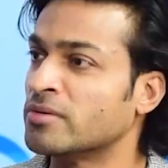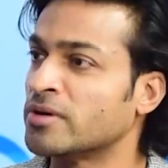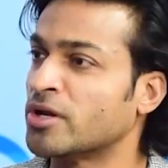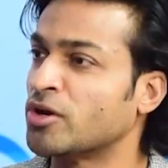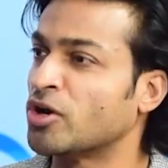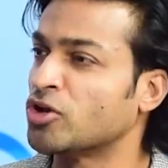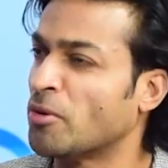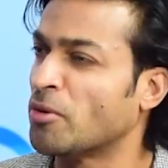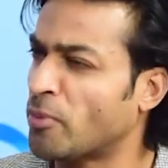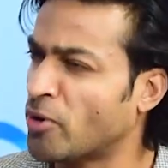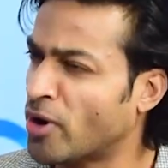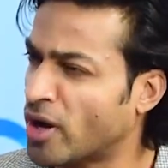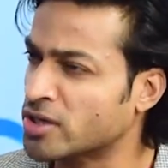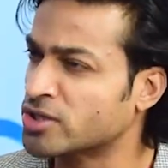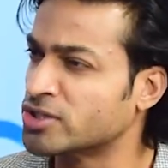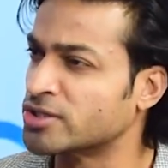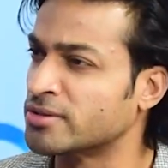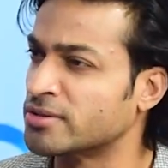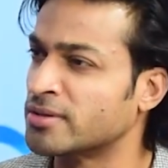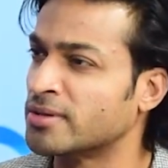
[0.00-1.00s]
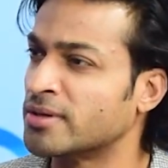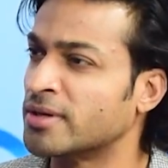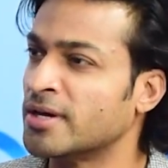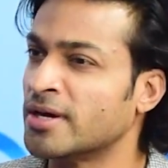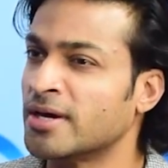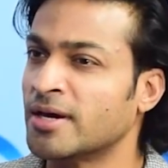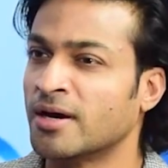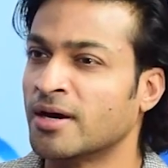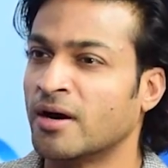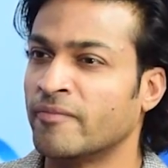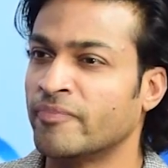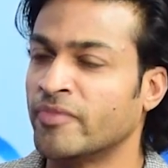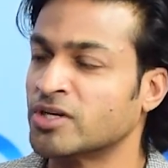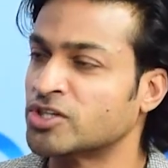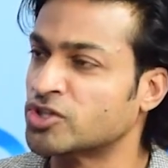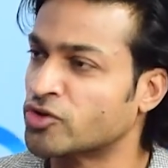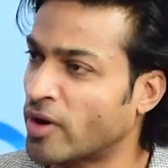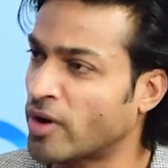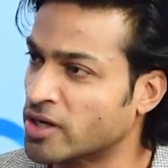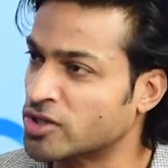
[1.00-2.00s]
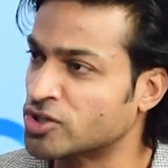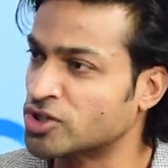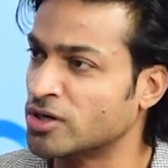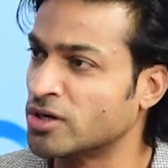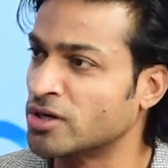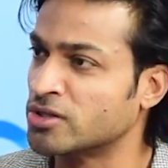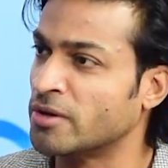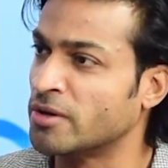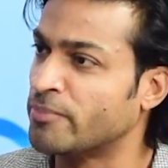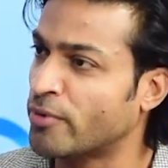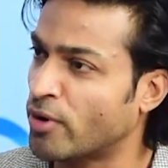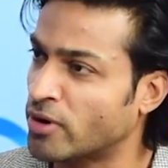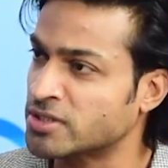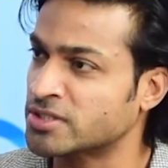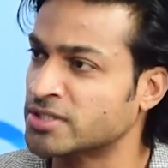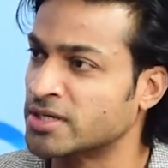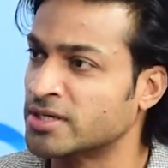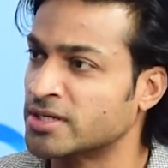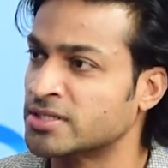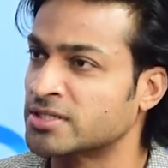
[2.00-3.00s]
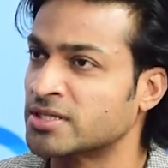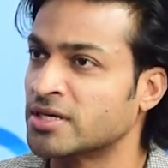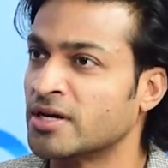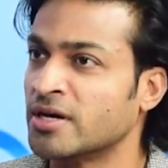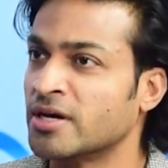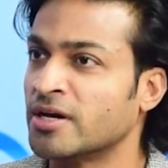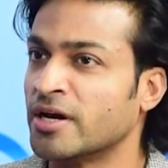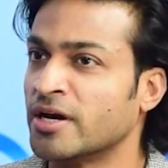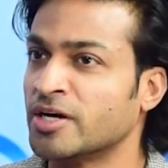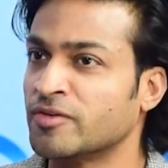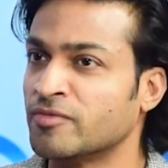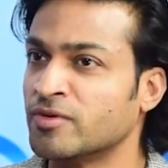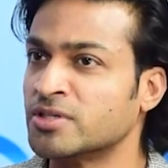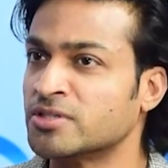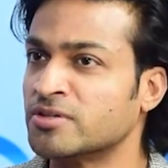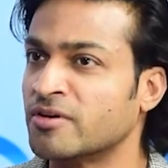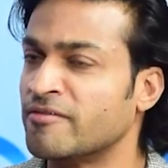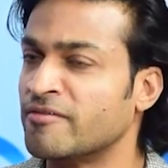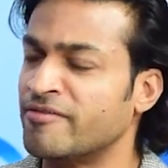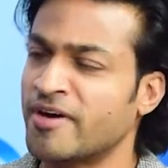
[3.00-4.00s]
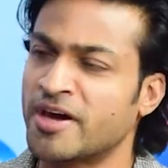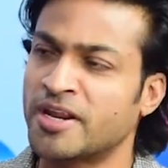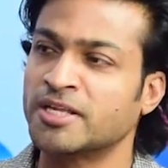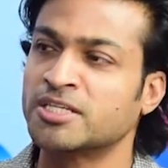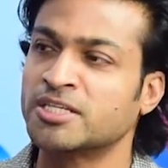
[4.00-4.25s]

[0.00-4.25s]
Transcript: you know, the production, of the structure, the process, it was very